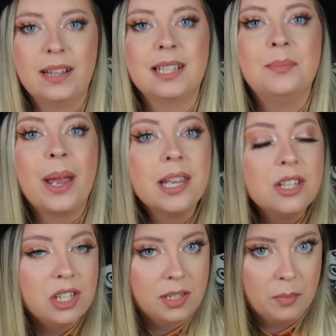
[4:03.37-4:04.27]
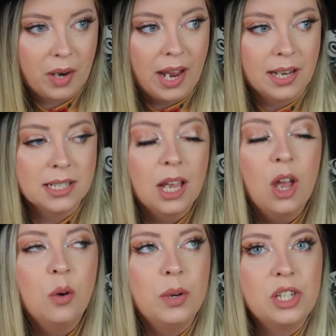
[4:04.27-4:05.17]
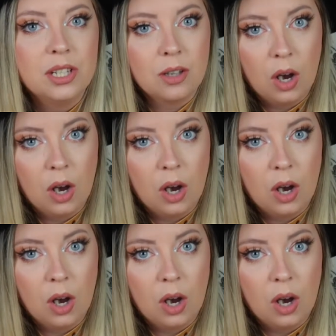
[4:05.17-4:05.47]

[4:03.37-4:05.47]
That's Becky G's brand, which is